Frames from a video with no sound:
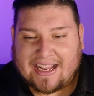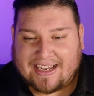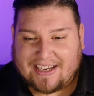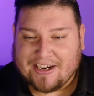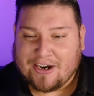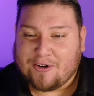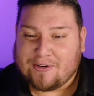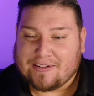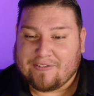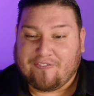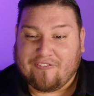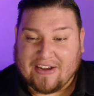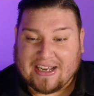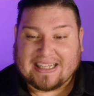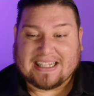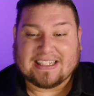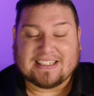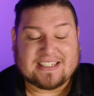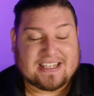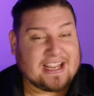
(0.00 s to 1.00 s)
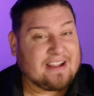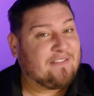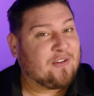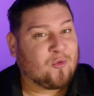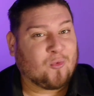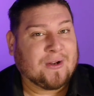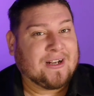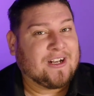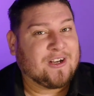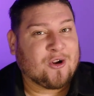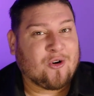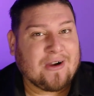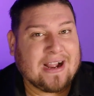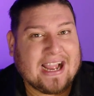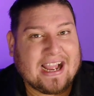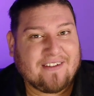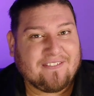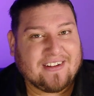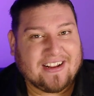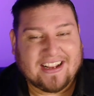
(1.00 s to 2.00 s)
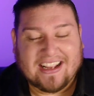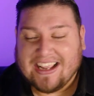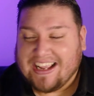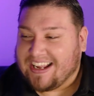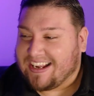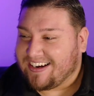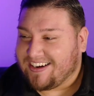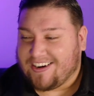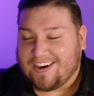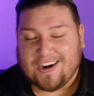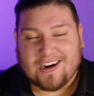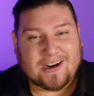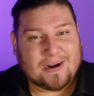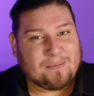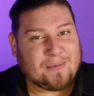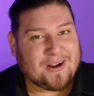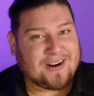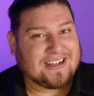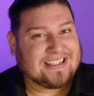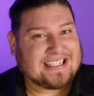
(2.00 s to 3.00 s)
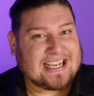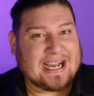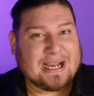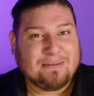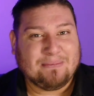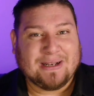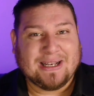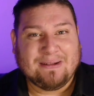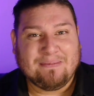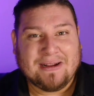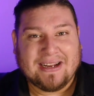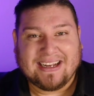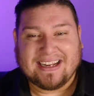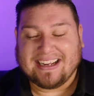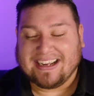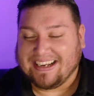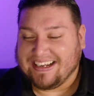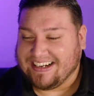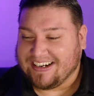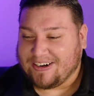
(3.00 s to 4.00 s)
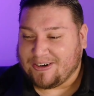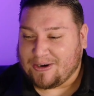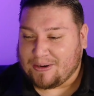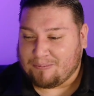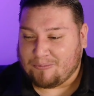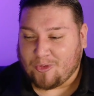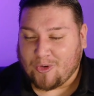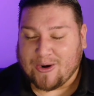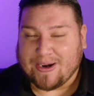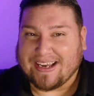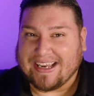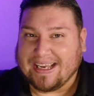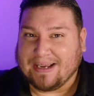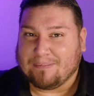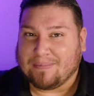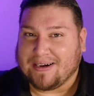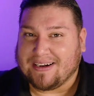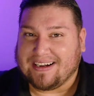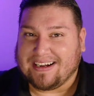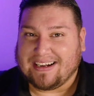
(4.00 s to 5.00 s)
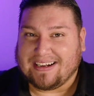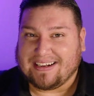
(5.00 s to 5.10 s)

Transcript: You know, the faith is giving when you don't have it. God, I'm on a time limit. You know, I'm working, but